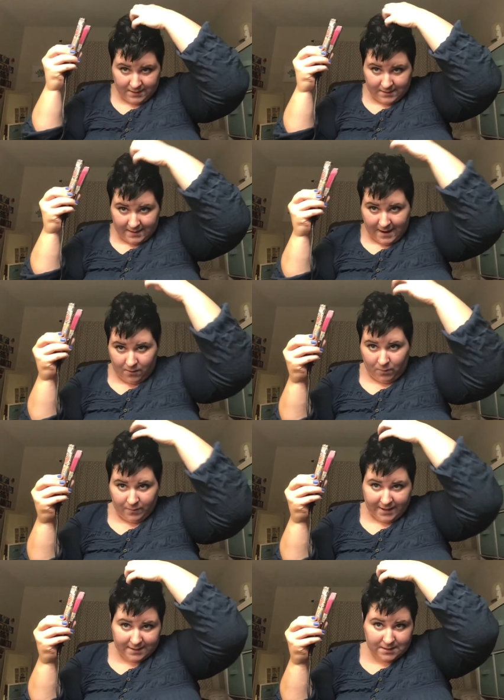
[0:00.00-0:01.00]
Now when
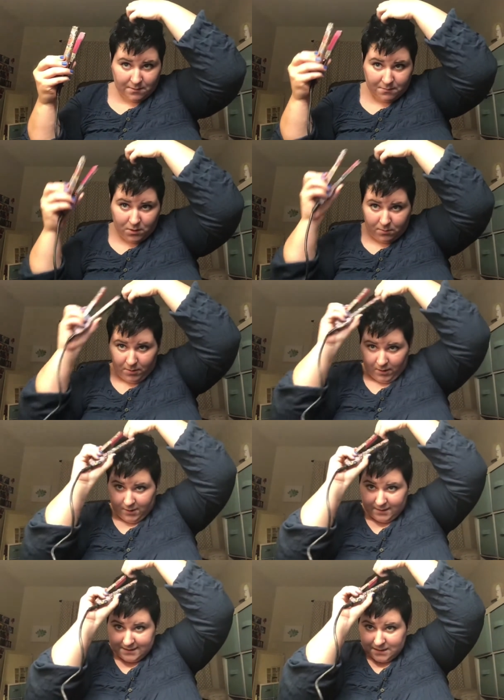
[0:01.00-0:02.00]
we get to the middle
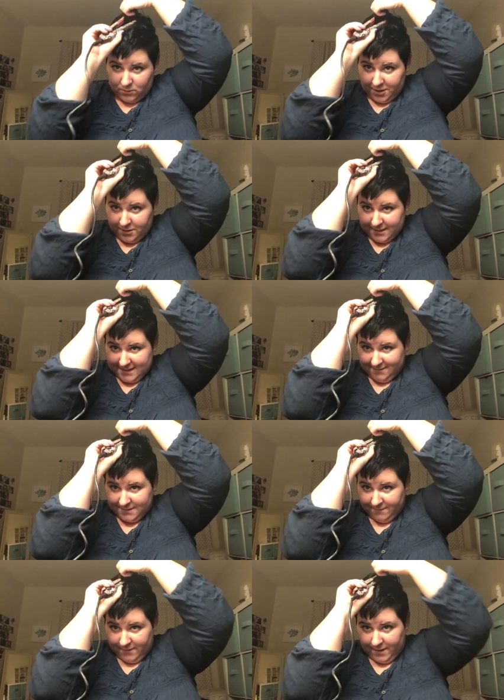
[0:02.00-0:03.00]
part, this is where you get to have
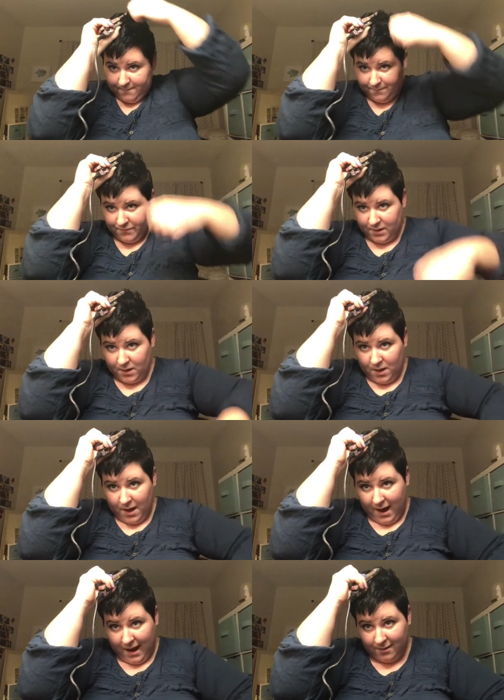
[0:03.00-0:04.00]
some fun.
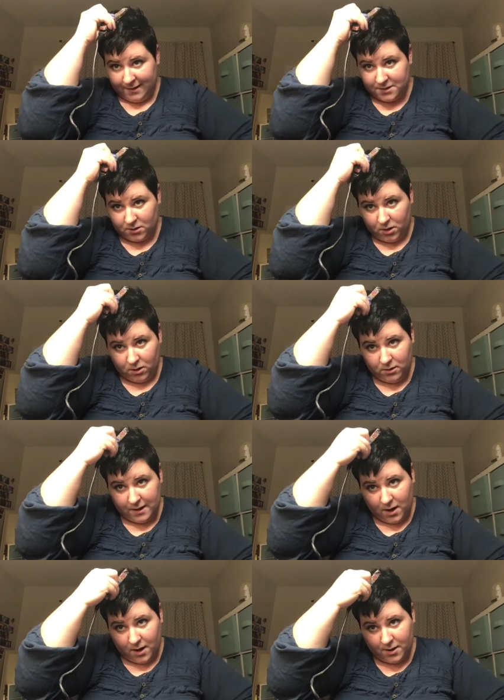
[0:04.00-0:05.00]
I like to curl
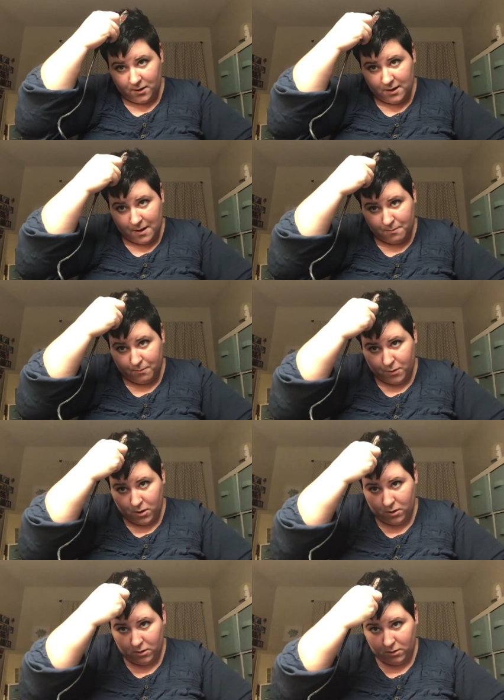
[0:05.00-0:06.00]
it under and
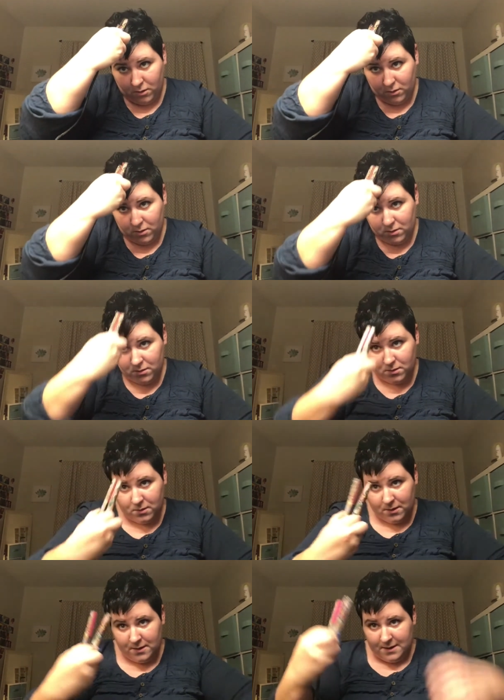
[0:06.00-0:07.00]
pull.
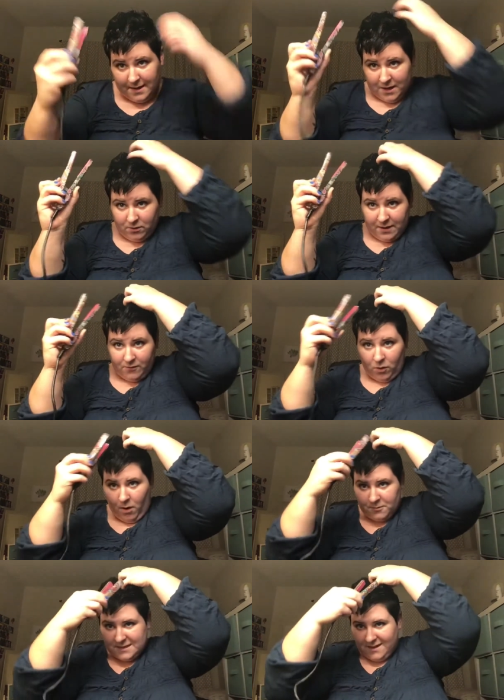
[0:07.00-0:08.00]
It'll give you
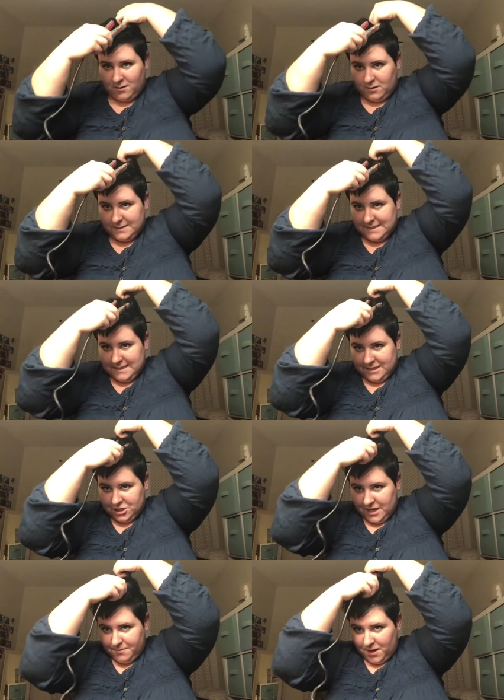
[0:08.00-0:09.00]
almost like a little
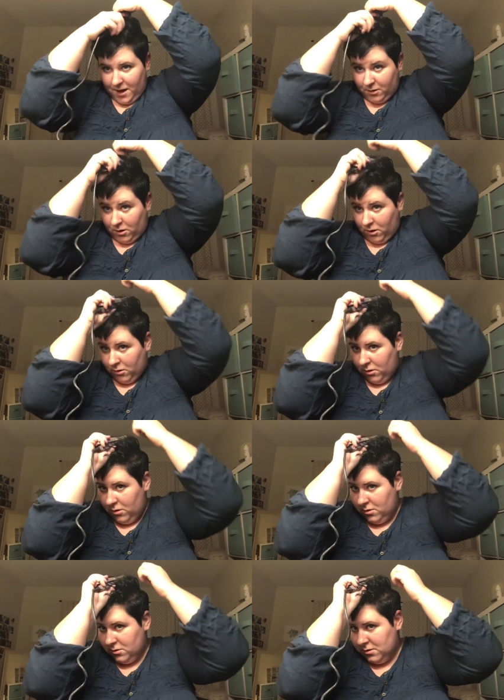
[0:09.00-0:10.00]
C-shaped kind of
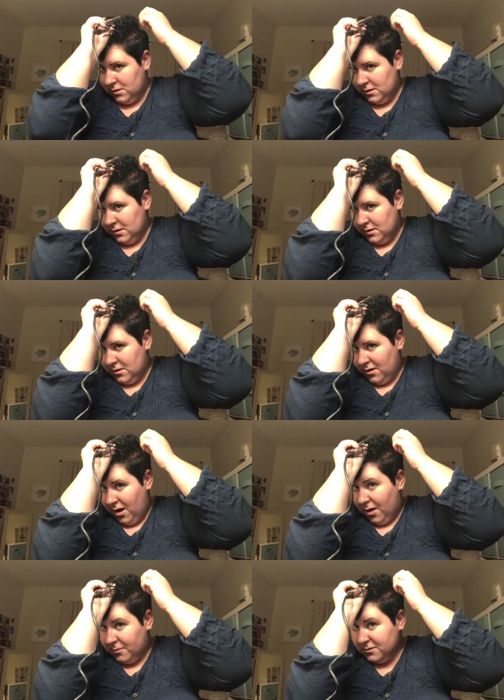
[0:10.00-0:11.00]
curl,
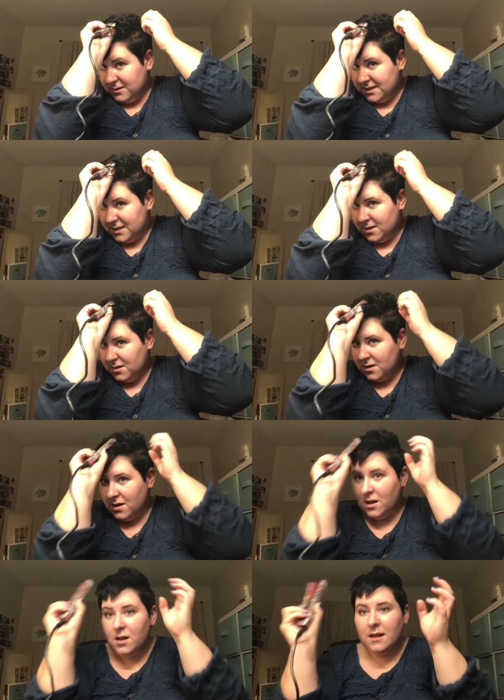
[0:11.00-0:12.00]
almost
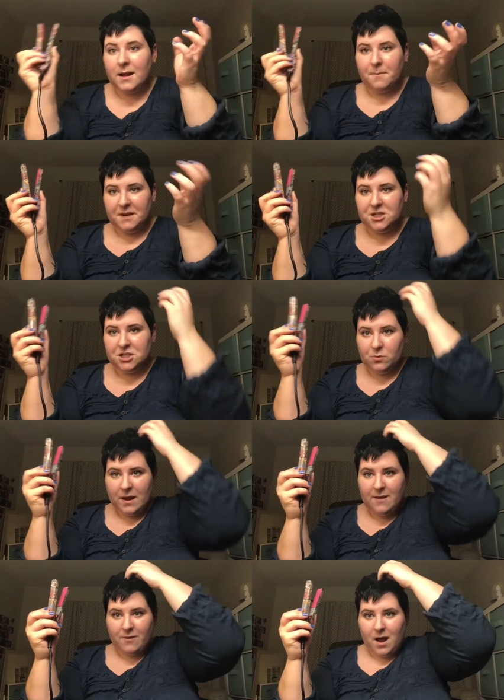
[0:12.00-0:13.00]
like a beachy
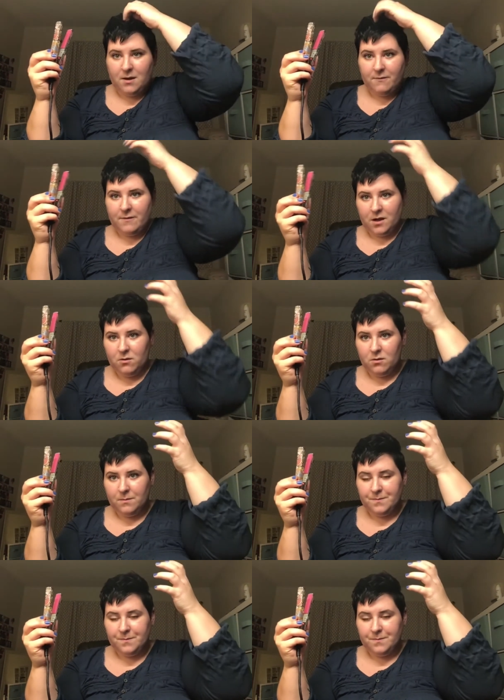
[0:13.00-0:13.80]
wave kind of feel